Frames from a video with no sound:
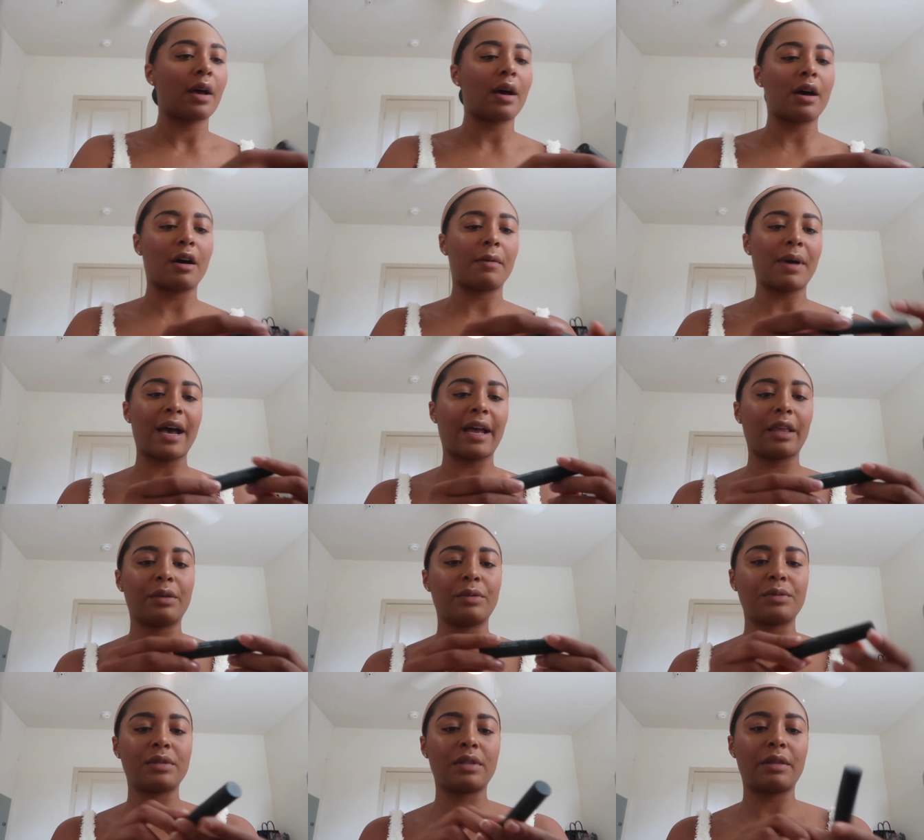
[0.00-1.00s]
Um, I
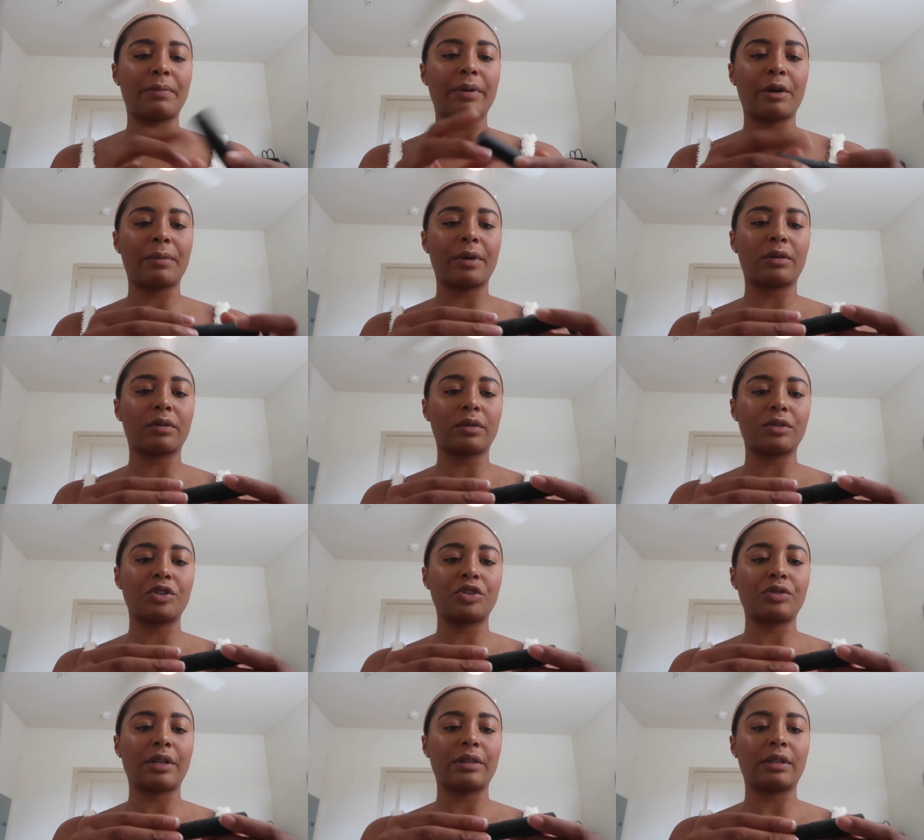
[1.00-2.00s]
use the Bare Minerals
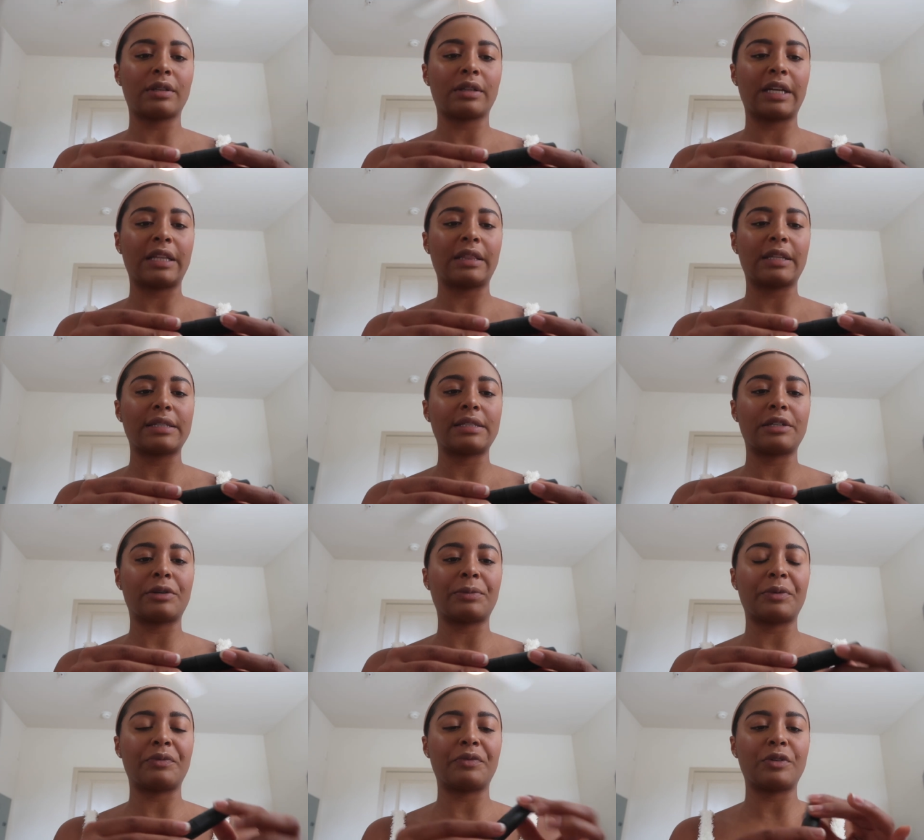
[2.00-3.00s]
Strength and Length
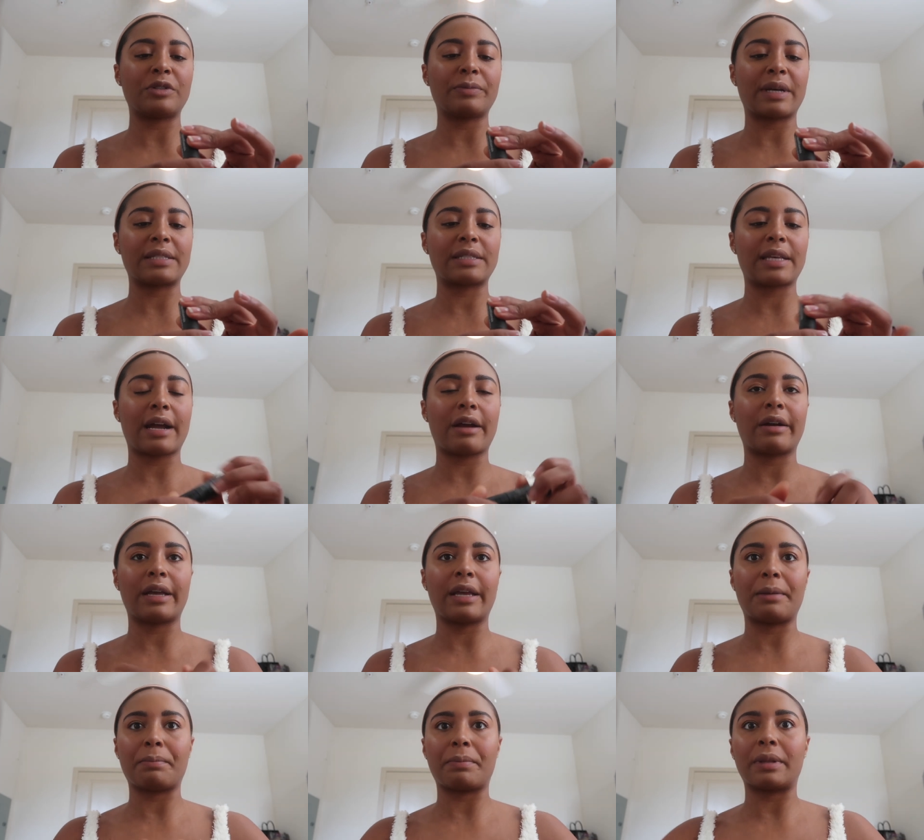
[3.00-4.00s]
Serum Infused Mascara
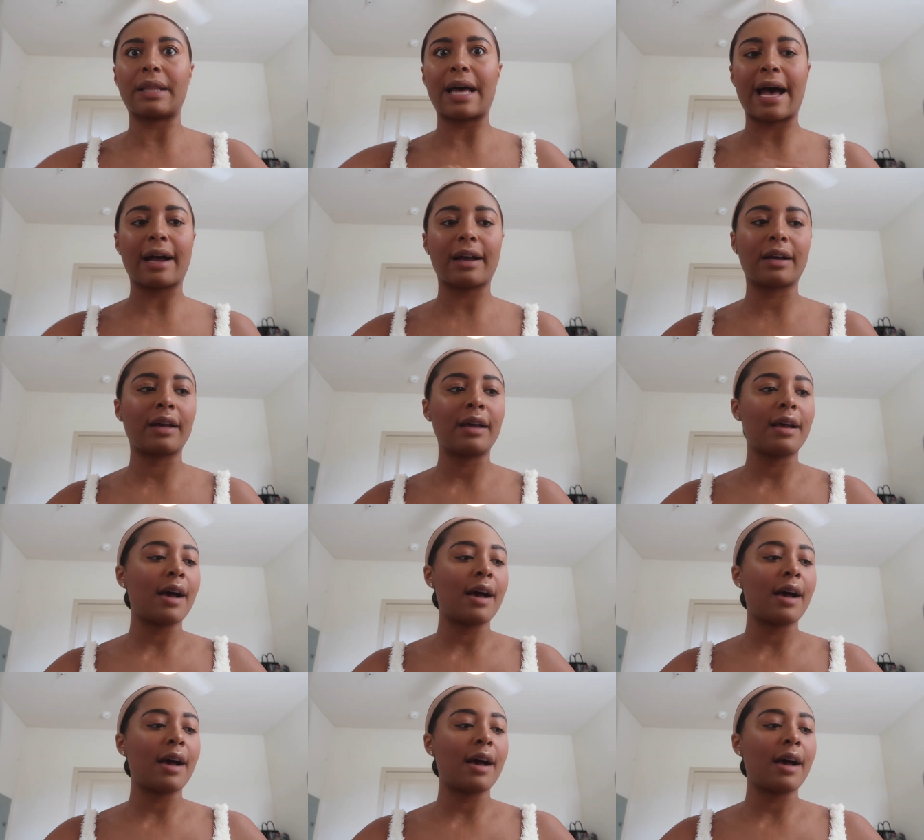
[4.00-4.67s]
in black.